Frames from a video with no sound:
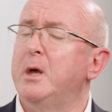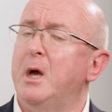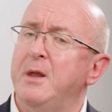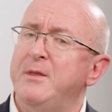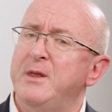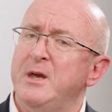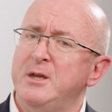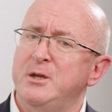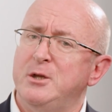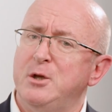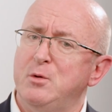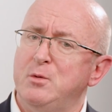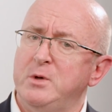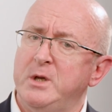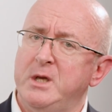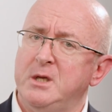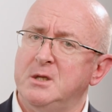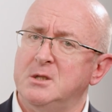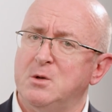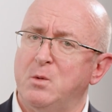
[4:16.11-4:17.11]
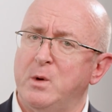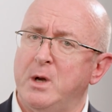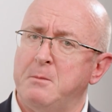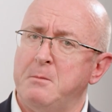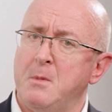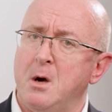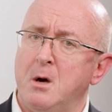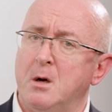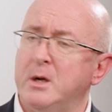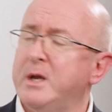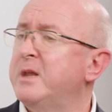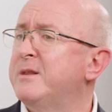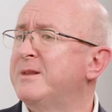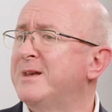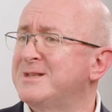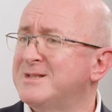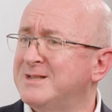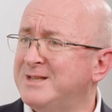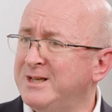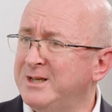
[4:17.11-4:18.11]
They're unique to our market, they're
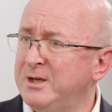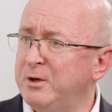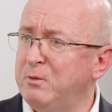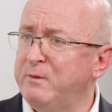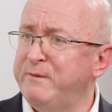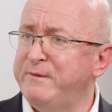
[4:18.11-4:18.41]
single